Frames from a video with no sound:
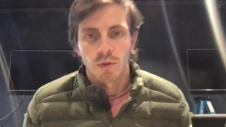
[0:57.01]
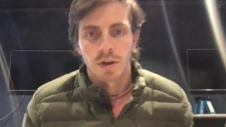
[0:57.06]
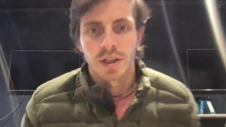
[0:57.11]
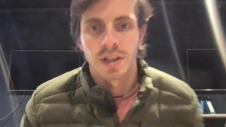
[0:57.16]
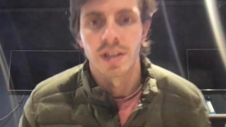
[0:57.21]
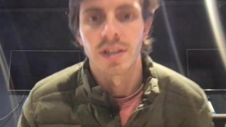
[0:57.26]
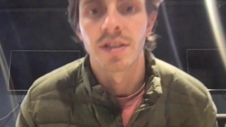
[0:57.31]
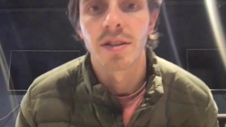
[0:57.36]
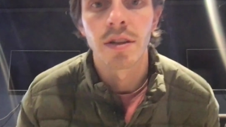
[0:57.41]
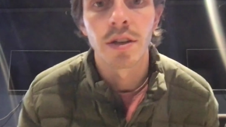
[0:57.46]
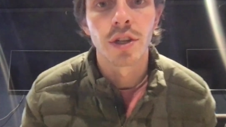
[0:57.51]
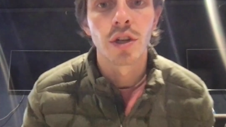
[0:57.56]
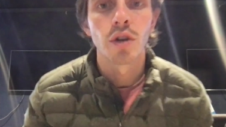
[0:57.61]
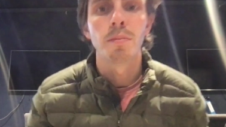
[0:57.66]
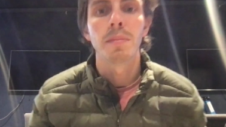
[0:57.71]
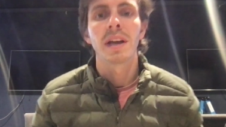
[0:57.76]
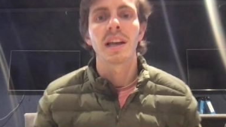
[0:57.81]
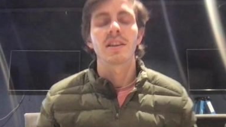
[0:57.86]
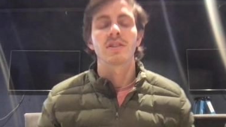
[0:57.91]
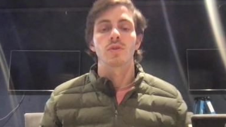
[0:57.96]
which is the two
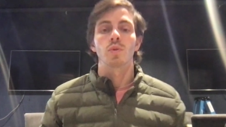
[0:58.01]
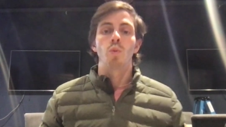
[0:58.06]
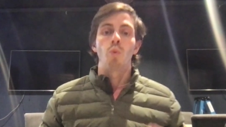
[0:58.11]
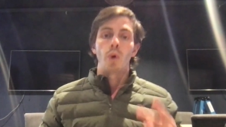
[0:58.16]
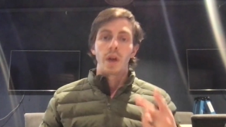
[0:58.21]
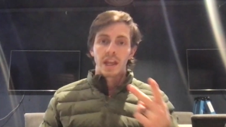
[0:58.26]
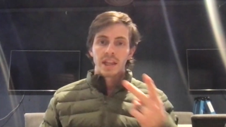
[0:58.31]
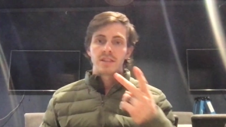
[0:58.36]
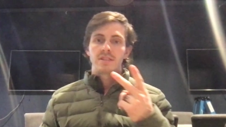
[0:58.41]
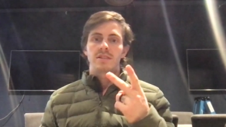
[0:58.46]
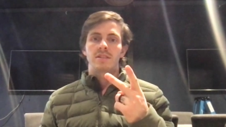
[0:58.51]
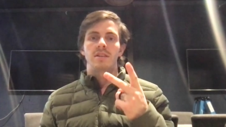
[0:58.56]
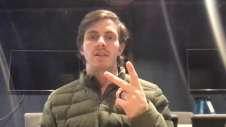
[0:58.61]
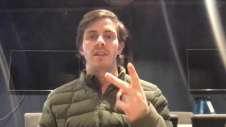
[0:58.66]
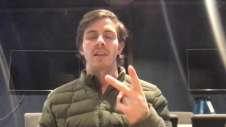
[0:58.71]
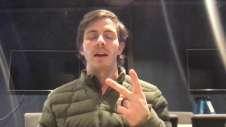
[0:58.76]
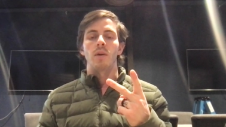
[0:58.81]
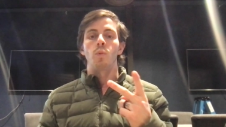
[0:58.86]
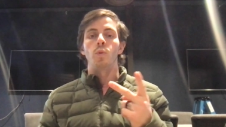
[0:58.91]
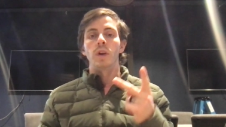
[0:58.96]
biggest wins
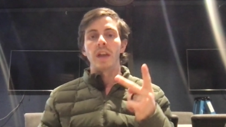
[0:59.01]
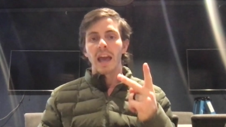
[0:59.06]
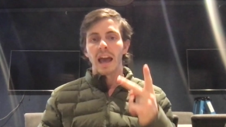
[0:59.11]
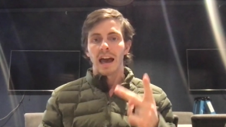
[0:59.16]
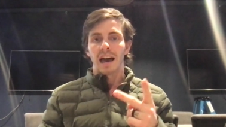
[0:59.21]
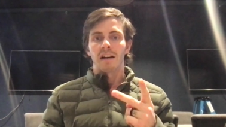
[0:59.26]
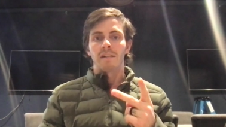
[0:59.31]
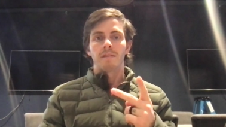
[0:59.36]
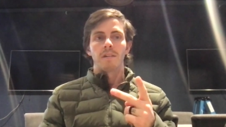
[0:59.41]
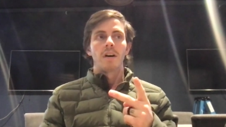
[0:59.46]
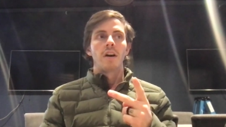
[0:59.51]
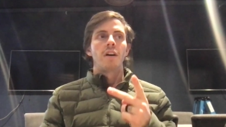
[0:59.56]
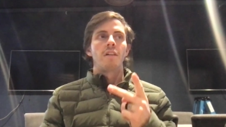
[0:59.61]
that we have